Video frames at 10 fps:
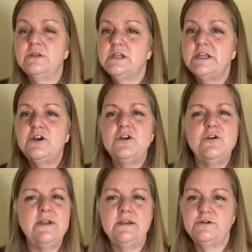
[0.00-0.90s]
clear
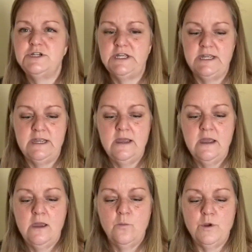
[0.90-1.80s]
your energy
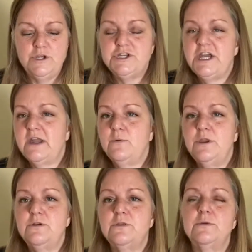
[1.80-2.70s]
when you check in
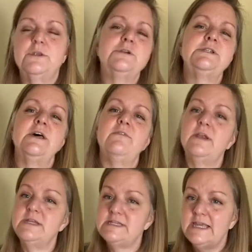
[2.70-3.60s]
with yourself
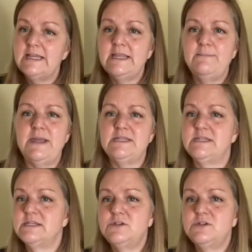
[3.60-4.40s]
on a daily basis.